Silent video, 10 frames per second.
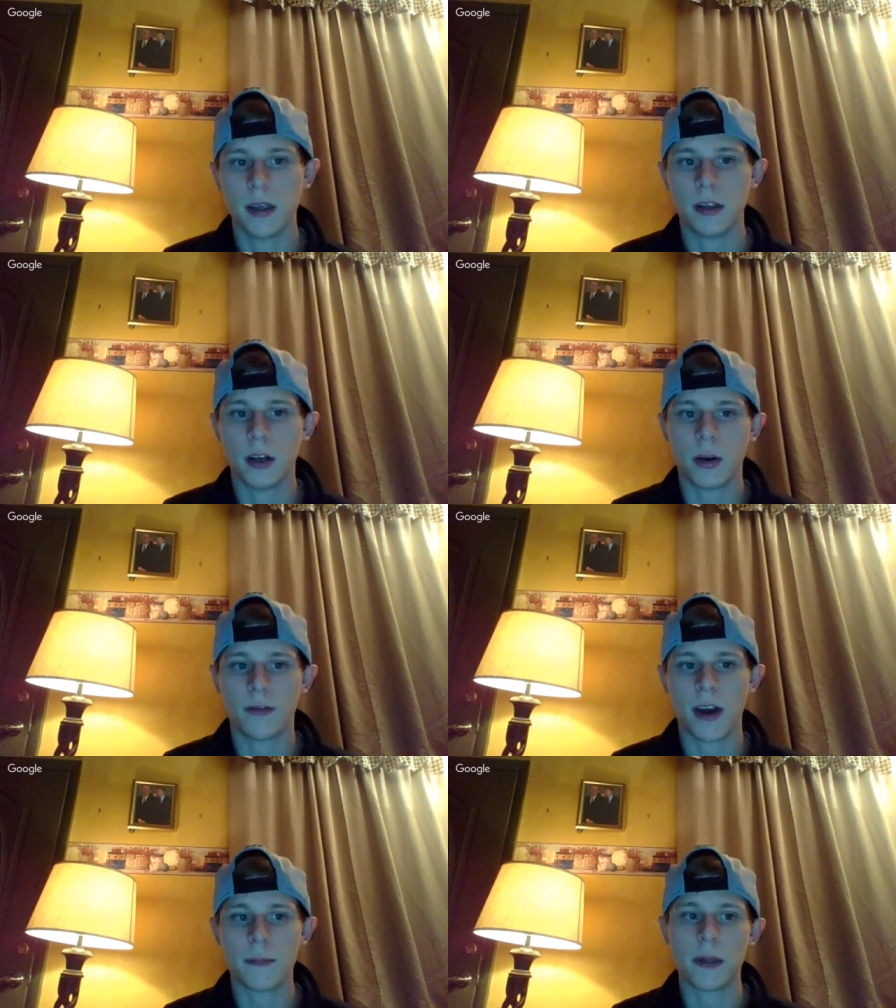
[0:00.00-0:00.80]
You don't want to
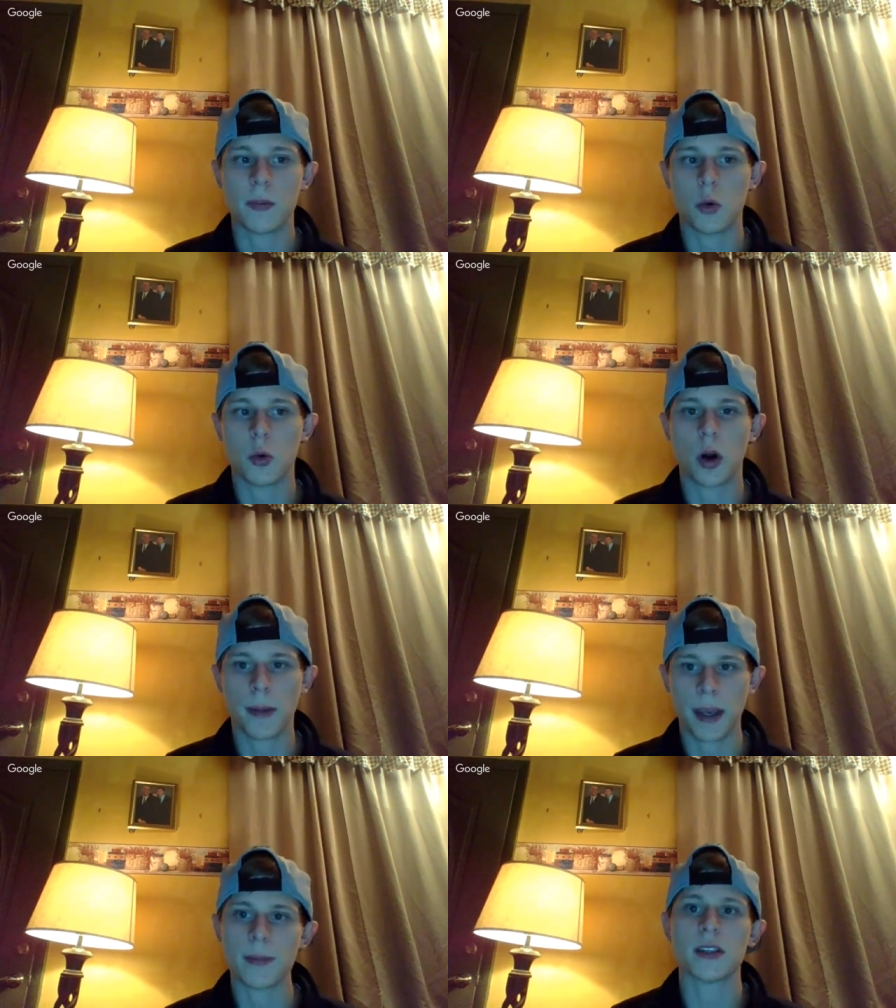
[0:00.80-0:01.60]
find people who are
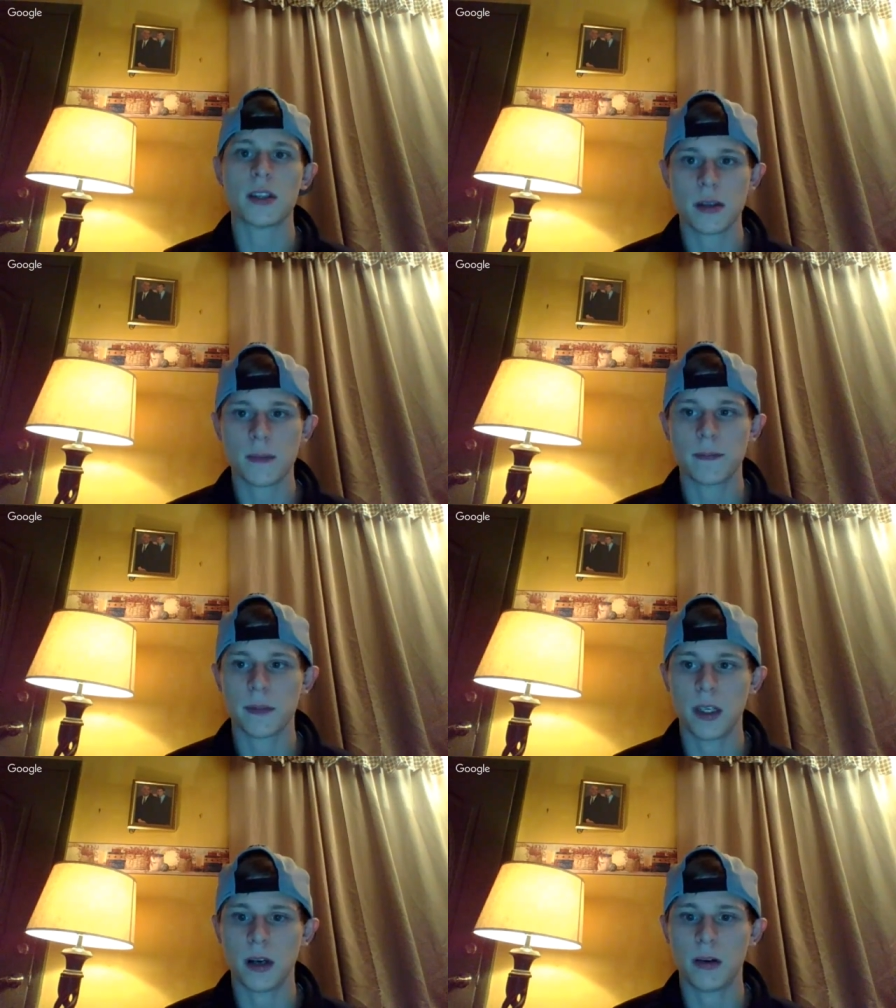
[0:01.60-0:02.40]
maybes,
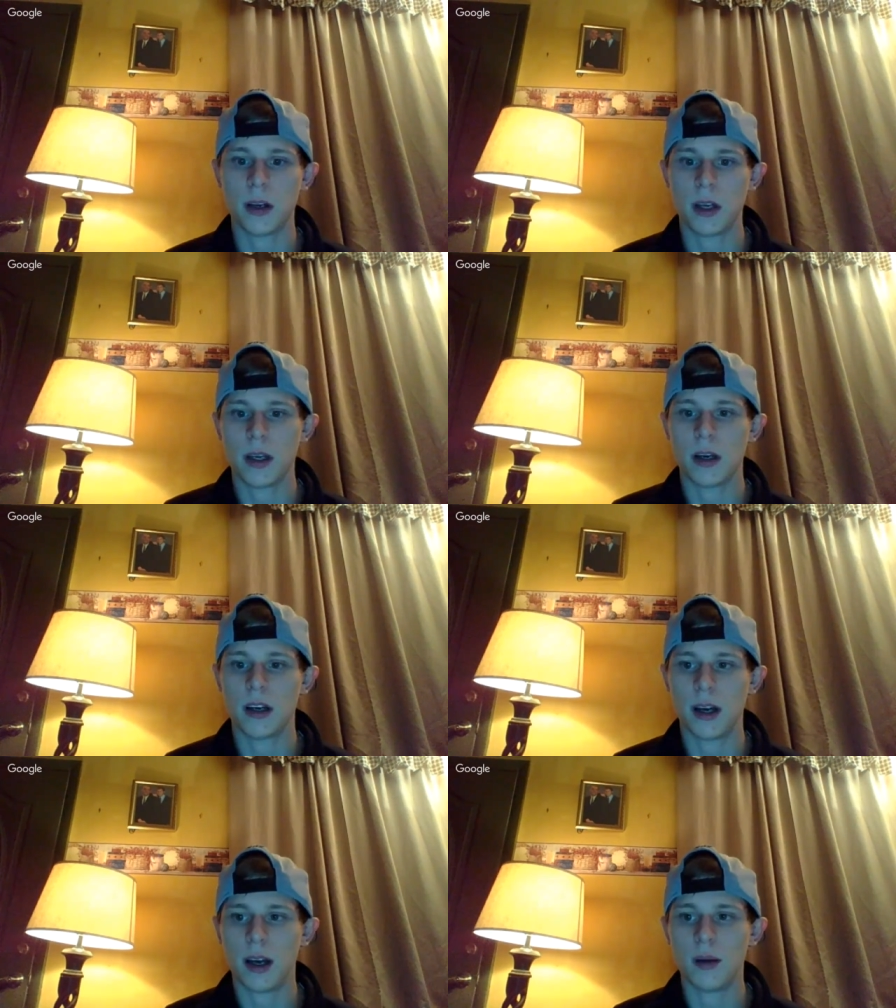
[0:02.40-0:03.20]

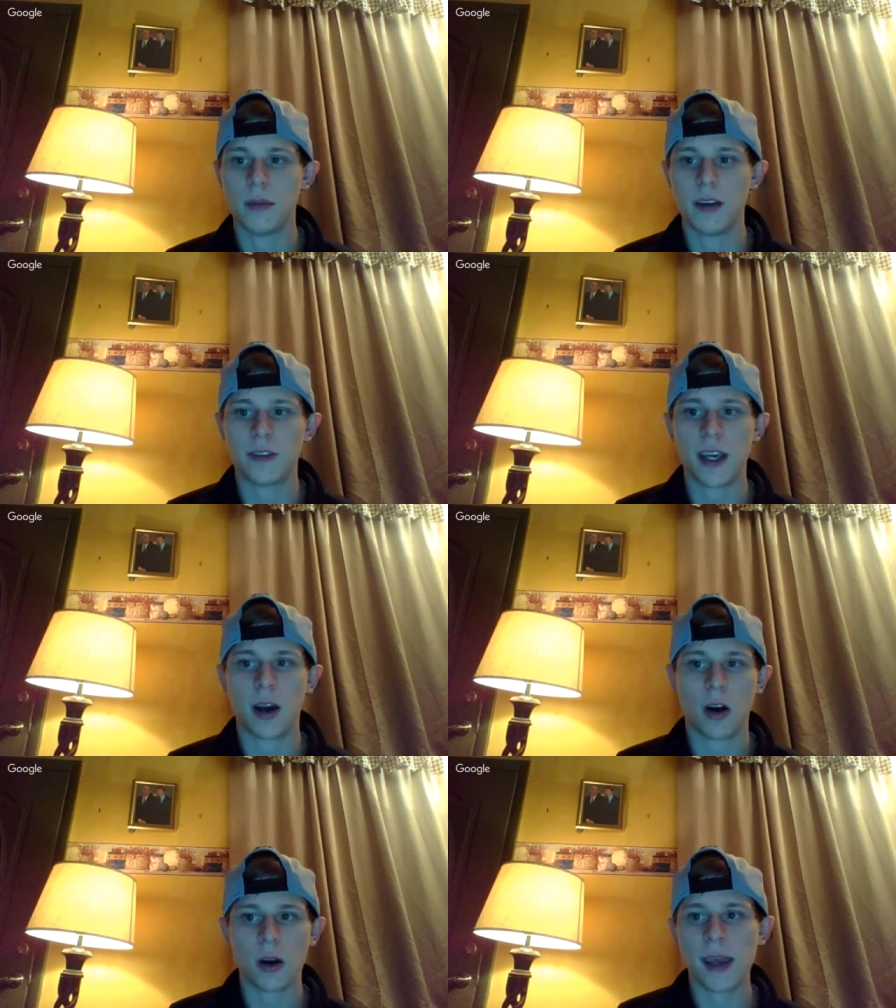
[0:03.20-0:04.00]
if they
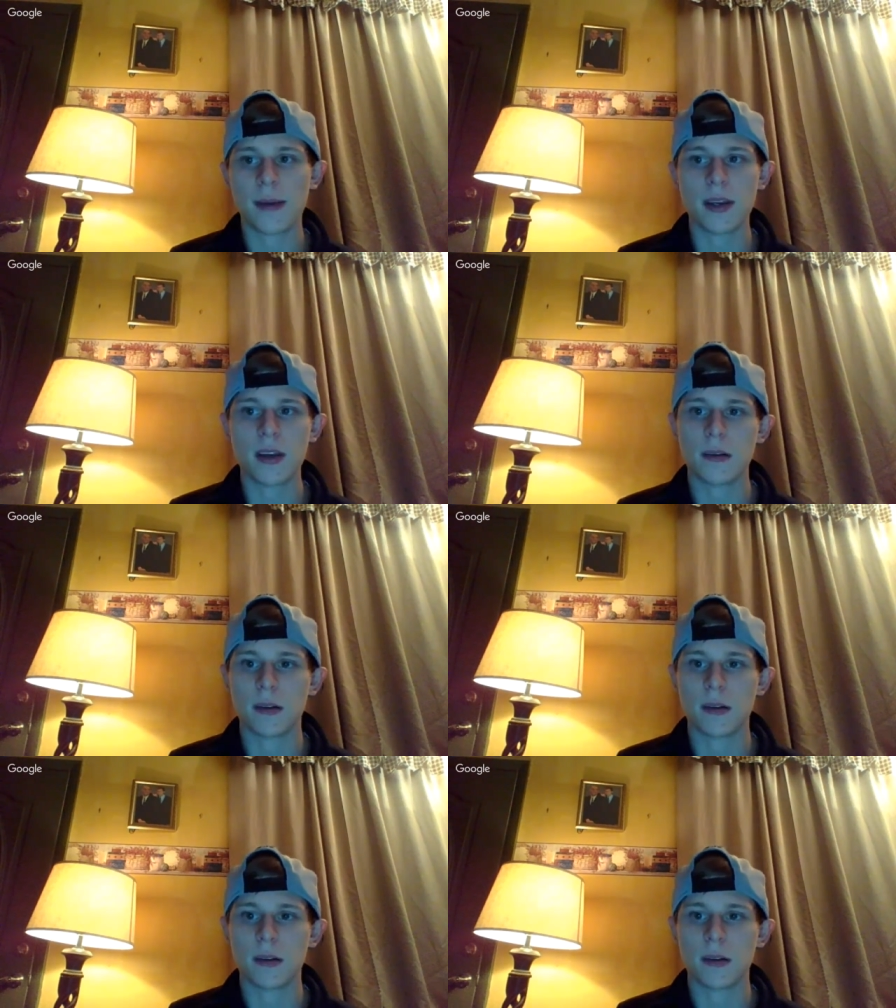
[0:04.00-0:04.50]
are a maybe,